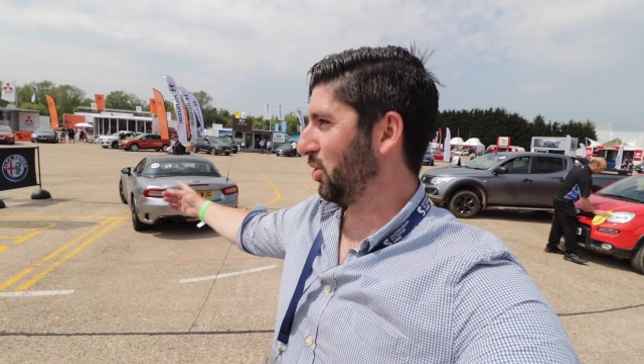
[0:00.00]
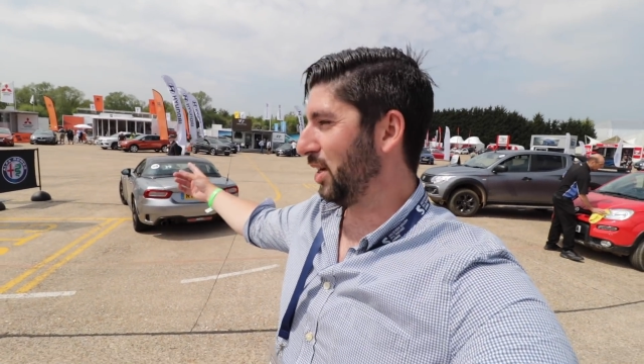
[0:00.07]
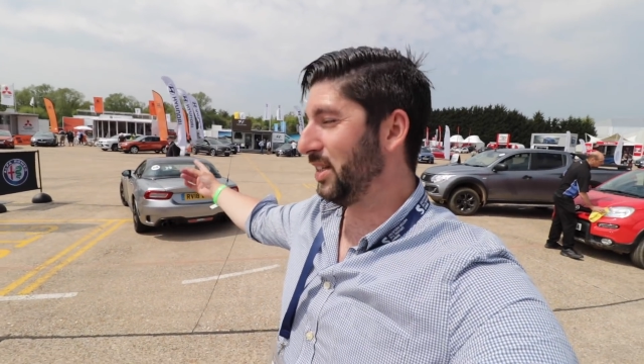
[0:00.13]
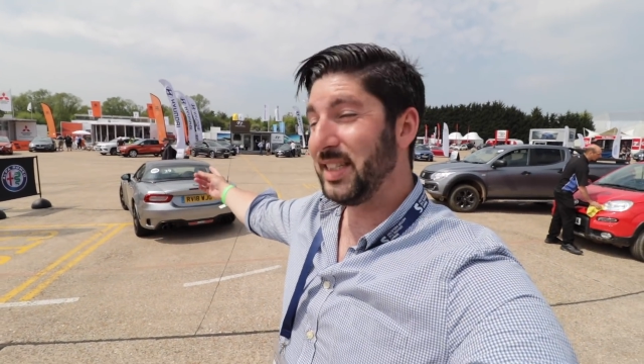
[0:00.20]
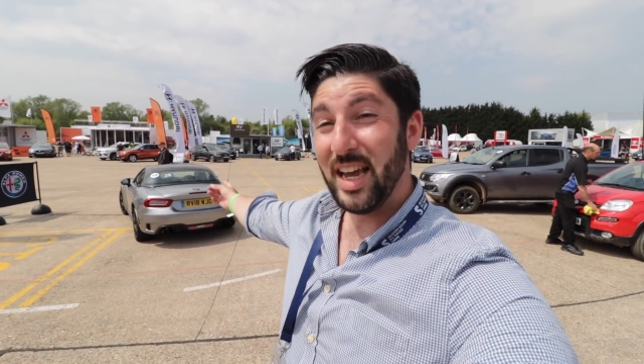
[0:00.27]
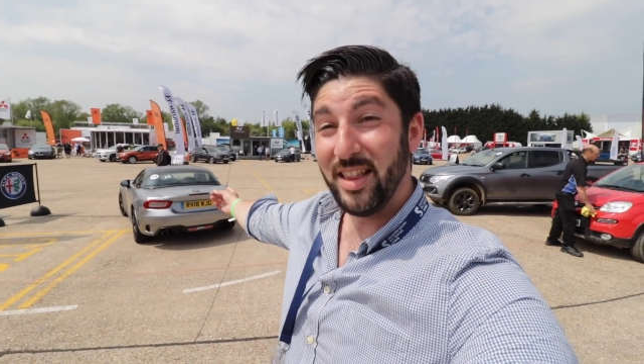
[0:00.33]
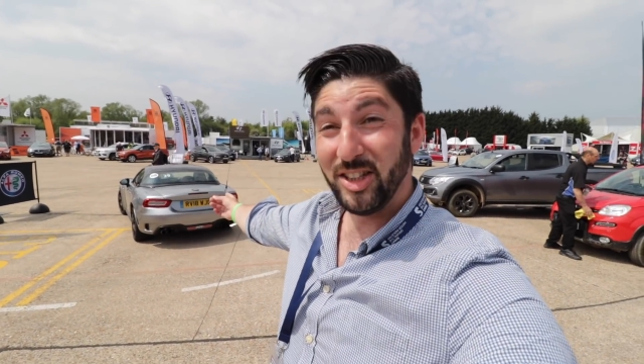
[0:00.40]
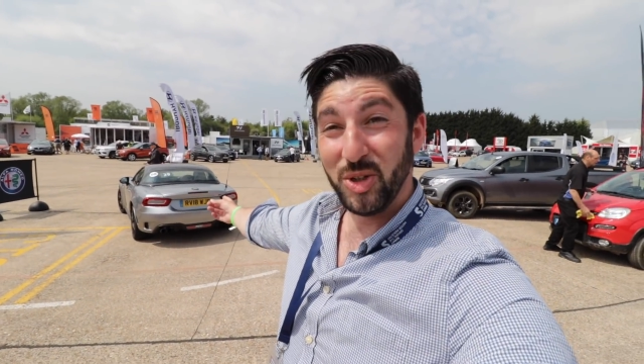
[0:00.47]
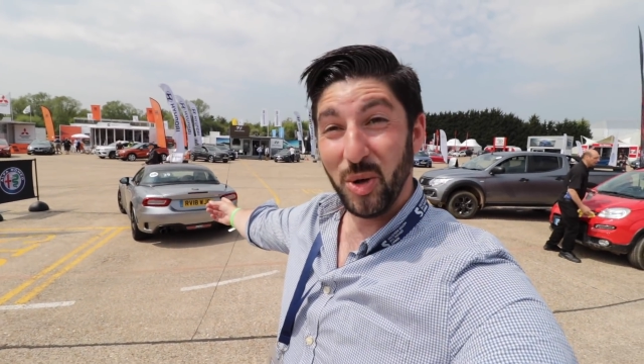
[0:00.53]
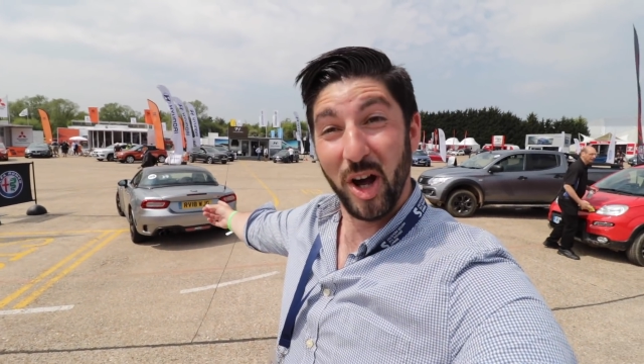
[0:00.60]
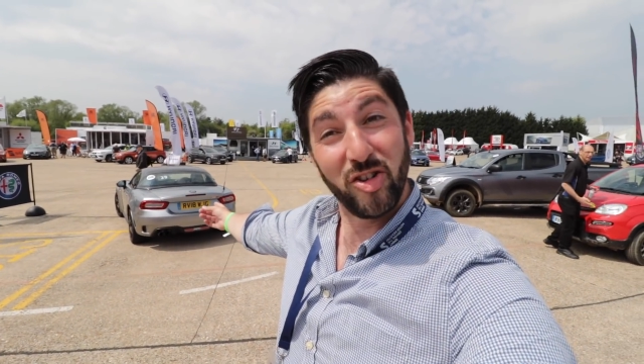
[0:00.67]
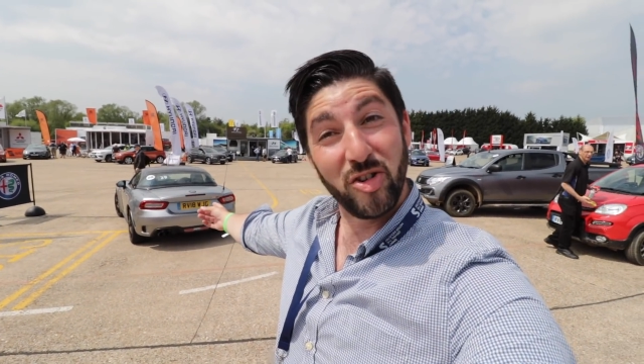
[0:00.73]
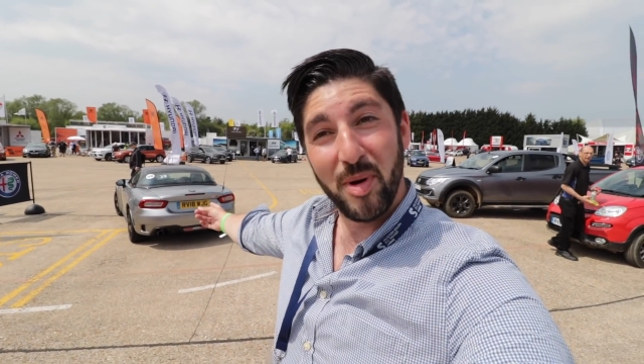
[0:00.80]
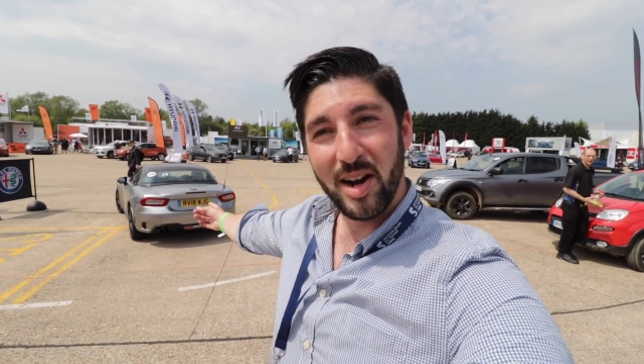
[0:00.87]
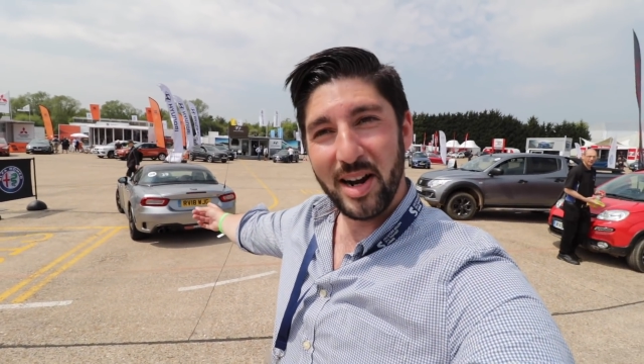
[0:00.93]
So I can take this to
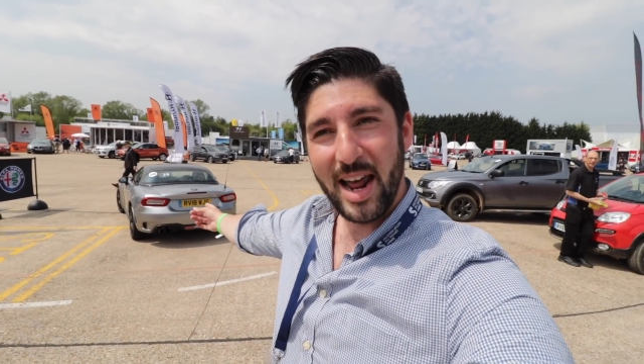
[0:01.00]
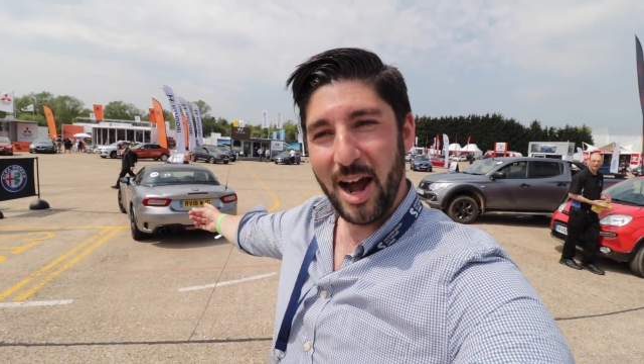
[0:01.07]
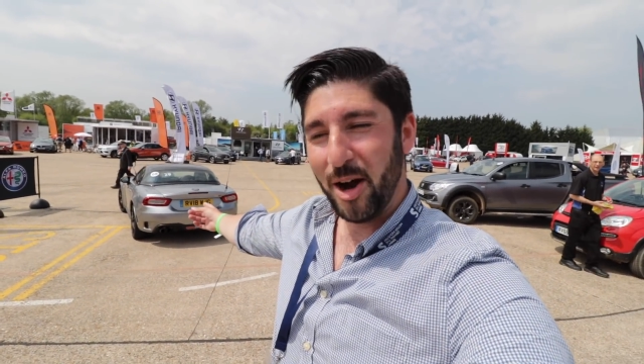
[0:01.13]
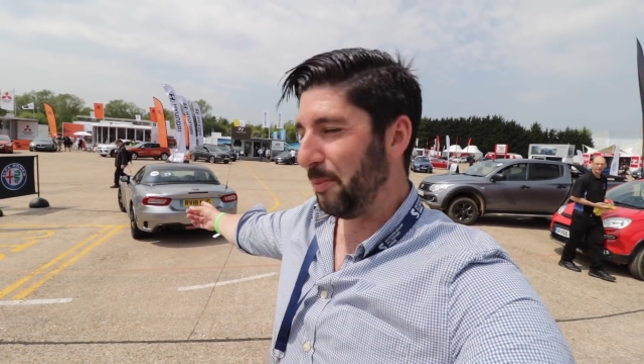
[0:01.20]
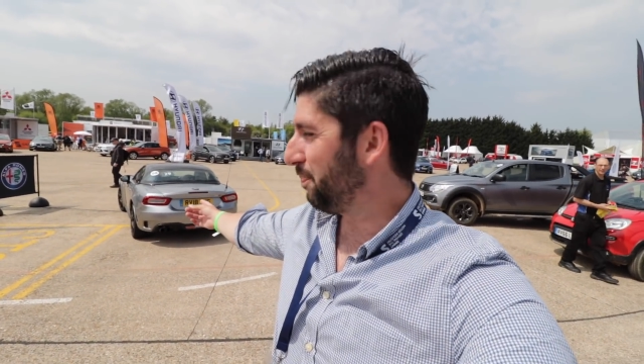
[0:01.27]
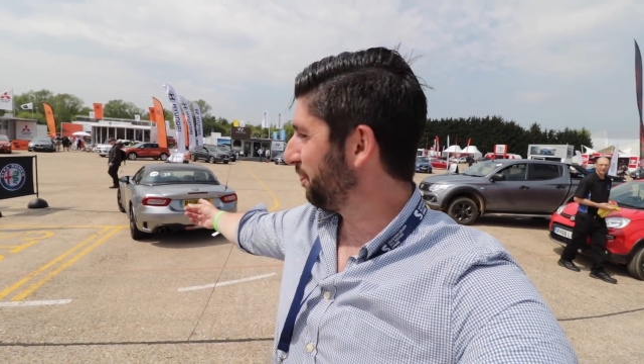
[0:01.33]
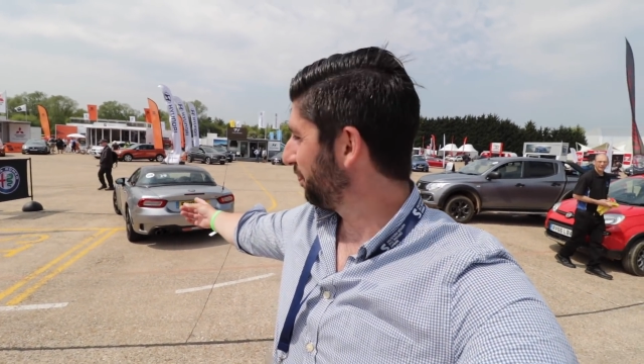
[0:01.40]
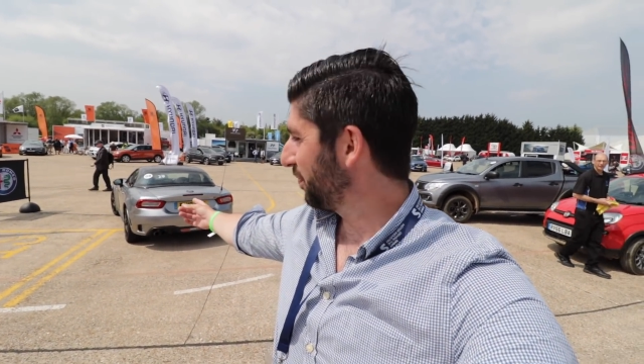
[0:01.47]
100 miles an hour